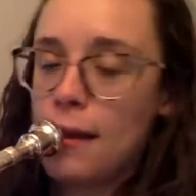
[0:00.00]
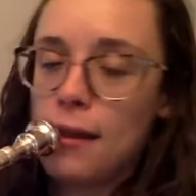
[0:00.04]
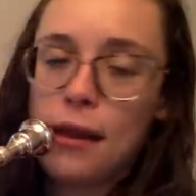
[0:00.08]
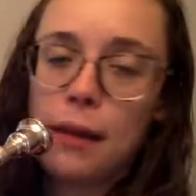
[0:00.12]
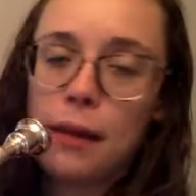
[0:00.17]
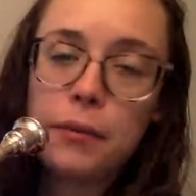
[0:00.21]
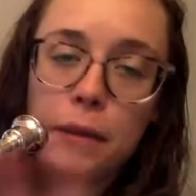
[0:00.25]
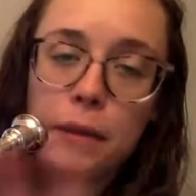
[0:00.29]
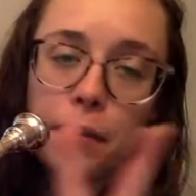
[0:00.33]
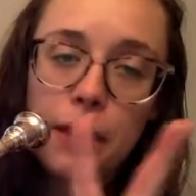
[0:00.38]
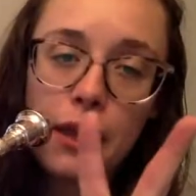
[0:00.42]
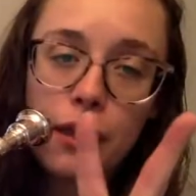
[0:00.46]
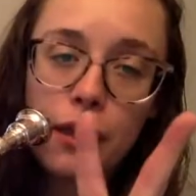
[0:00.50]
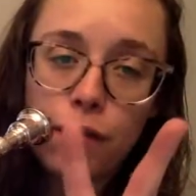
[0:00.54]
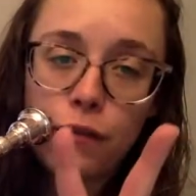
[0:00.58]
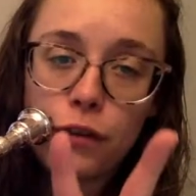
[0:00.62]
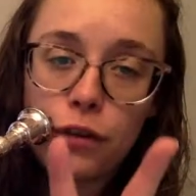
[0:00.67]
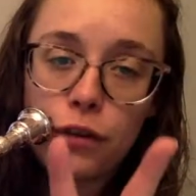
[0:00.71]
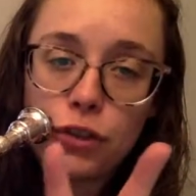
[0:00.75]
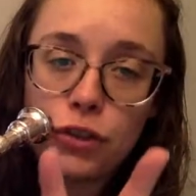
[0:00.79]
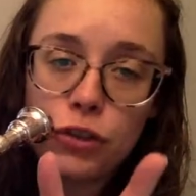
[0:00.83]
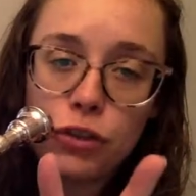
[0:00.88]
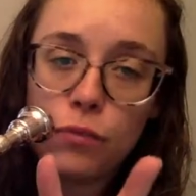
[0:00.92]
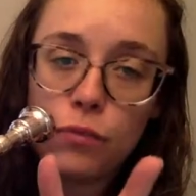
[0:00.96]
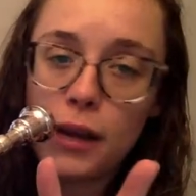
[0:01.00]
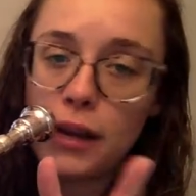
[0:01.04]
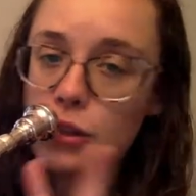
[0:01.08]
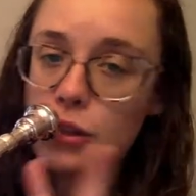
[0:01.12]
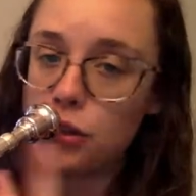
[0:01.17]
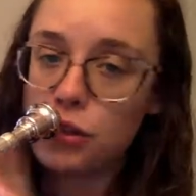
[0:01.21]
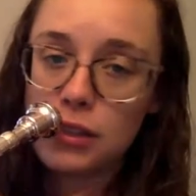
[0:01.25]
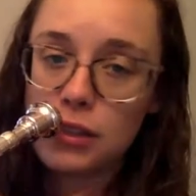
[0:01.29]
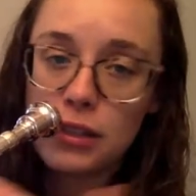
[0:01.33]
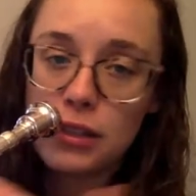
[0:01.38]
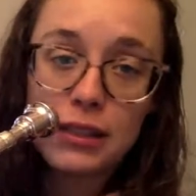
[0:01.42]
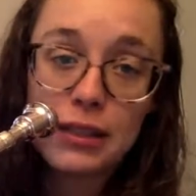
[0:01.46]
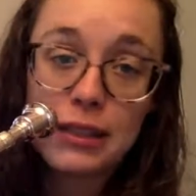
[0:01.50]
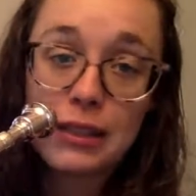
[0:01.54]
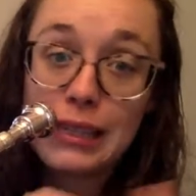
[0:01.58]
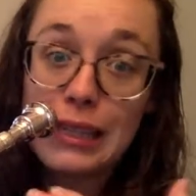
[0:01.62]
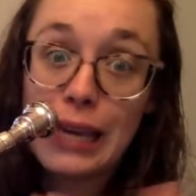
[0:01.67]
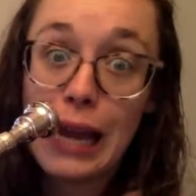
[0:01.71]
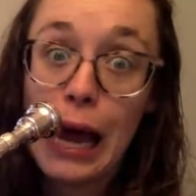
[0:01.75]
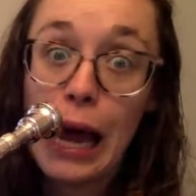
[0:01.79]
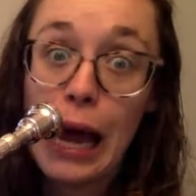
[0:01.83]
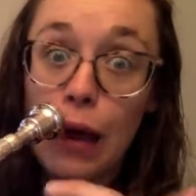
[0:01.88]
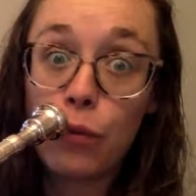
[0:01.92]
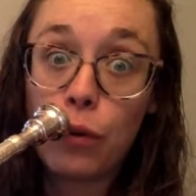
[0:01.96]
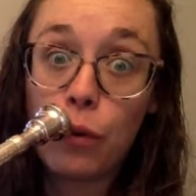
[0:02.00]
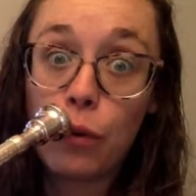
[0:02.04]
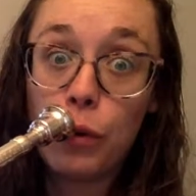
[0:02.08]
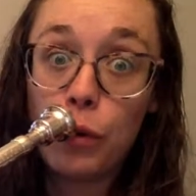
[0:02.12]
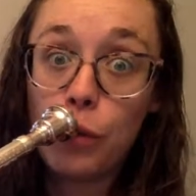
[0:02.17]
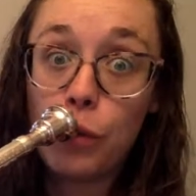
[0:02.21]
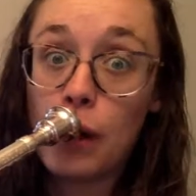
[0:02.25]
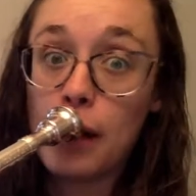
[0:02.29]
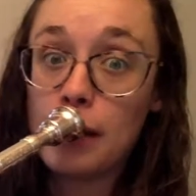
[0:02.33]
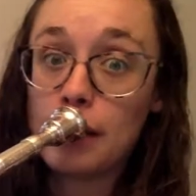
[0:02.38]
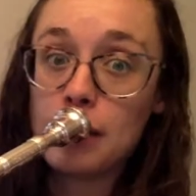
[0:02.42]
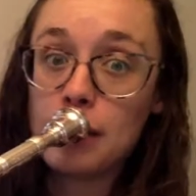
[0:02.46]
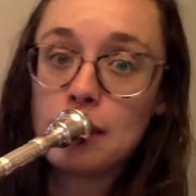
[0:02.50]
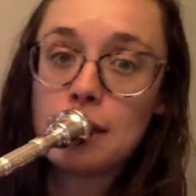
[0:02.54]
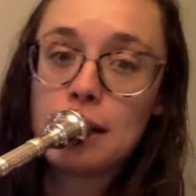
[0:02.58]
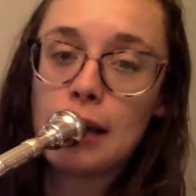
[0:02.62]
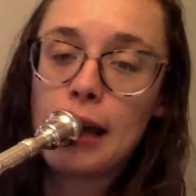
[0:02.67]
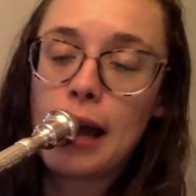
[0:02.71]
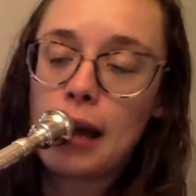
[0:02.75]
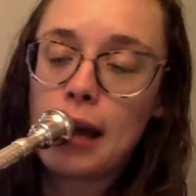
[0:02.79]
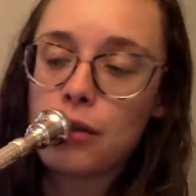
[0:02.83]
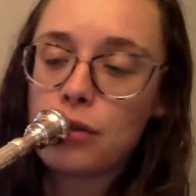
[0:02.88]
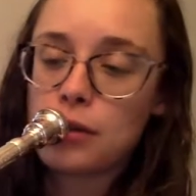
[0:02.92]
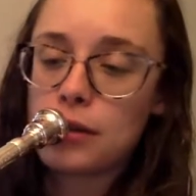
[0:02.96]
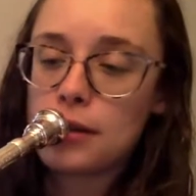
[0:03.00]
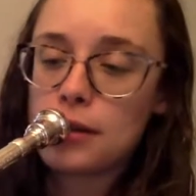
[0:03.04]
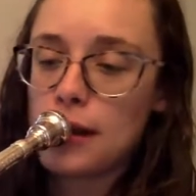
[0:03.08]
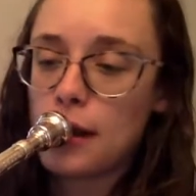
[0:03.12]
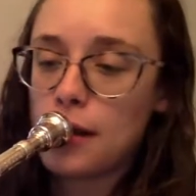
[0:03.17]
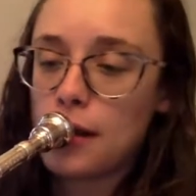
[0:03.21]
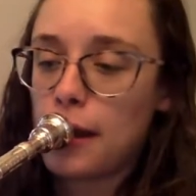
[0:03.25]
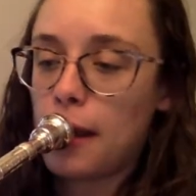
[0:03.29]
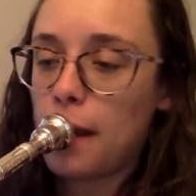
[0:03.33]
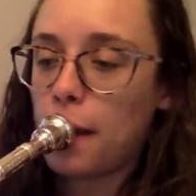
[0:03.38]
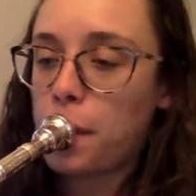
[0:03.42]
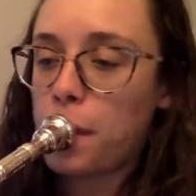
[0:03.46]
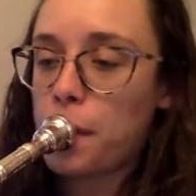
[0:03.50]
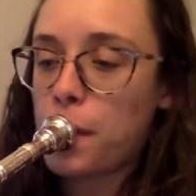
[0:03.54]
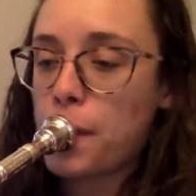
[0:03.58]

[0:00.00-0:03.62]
I'm going to play the first two measures. This is not what we want the staccatos to sound like.